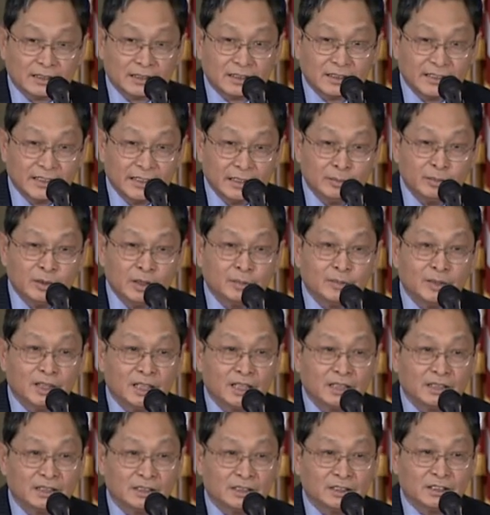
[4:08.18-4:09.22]
in Myanmar,
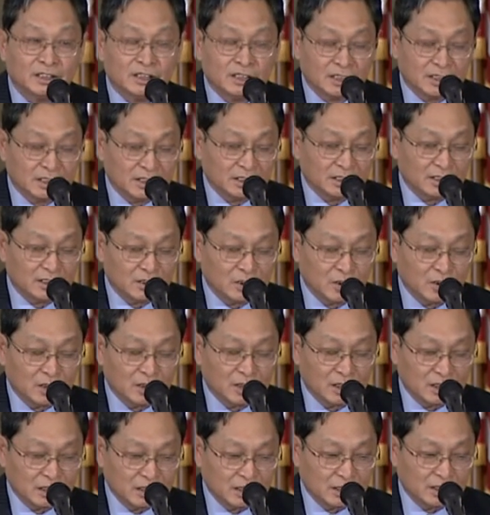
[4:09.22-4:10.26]
you
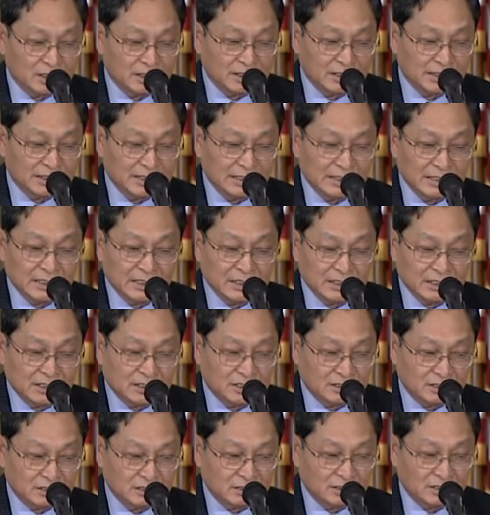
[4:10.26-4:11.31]
know,
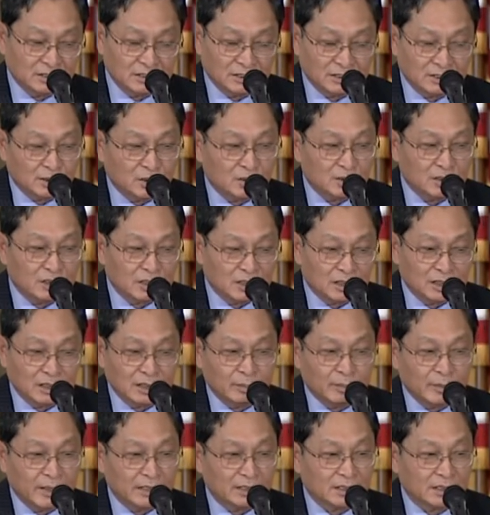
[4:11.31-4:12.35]
you know,
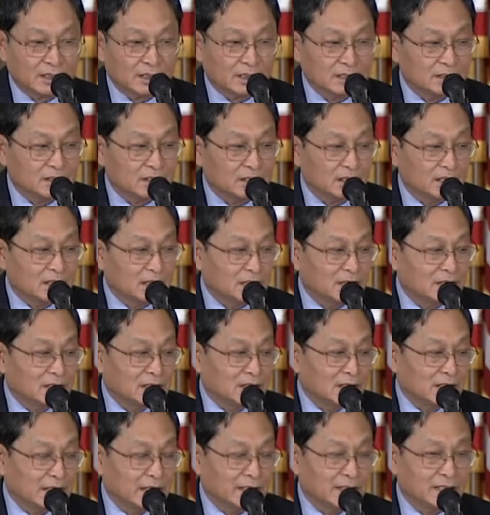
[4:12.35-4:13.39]
ambassador,
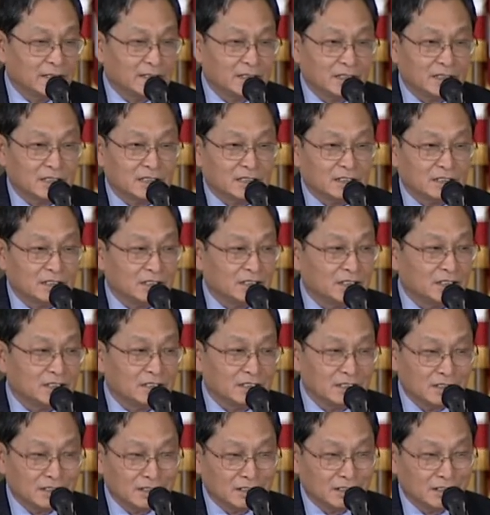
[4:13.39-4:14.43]
and
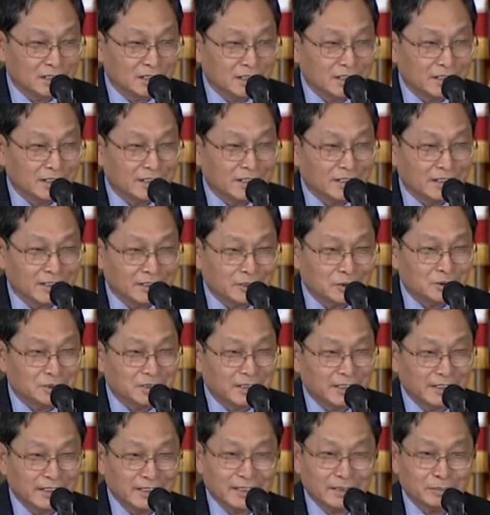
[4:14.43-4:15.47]
the you
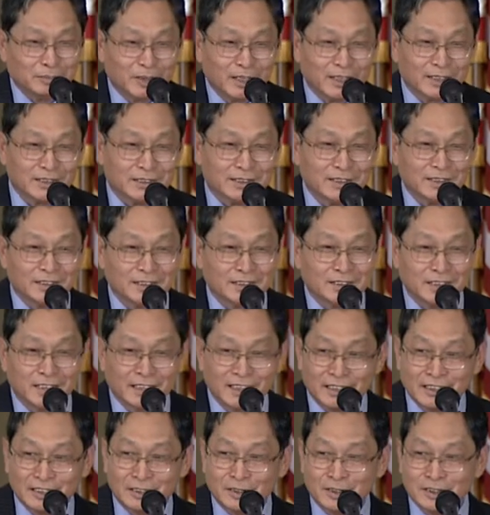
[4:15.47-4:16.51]
say Pakistan is
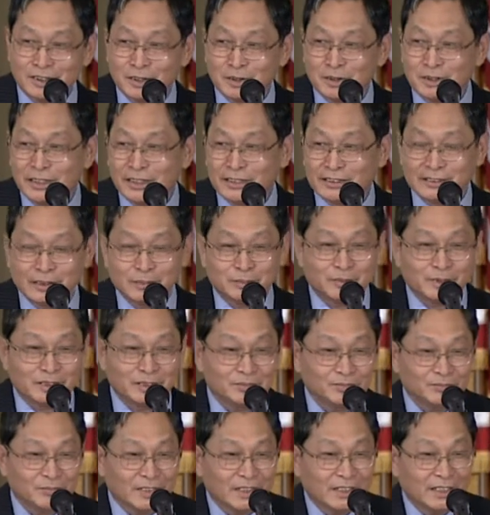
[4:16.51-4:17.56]
uh, not a good example.
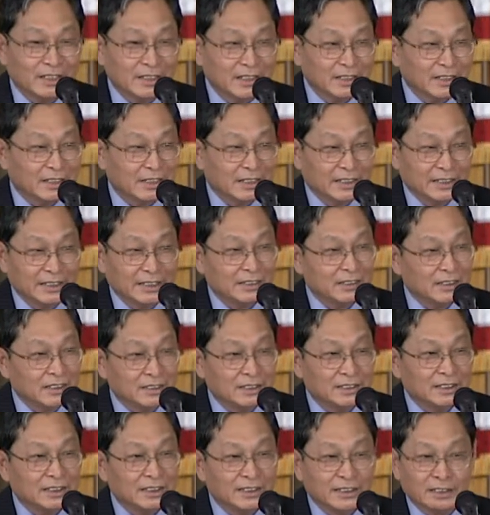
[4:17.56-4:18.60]
Uh, in
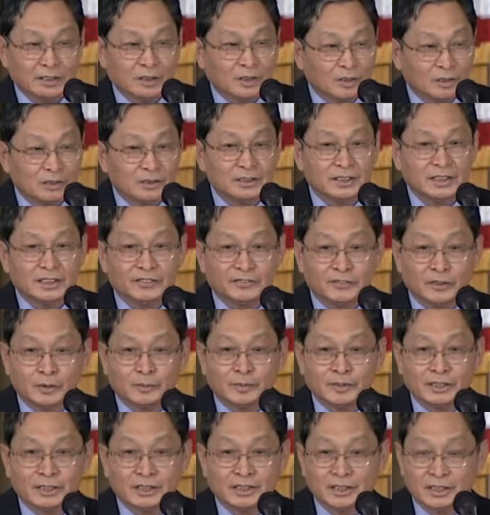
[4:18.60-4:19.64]
India, in all the
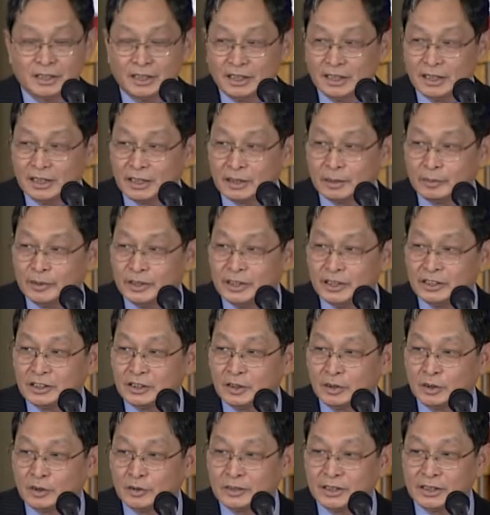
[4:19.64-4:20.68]
former uh, British
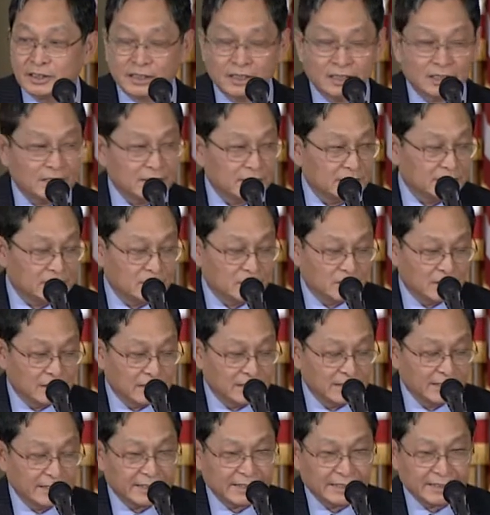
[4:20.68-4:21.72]
colonial, you know,
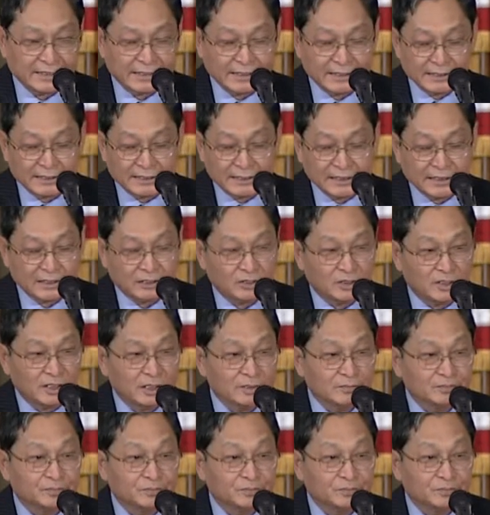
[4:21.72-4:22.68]
country,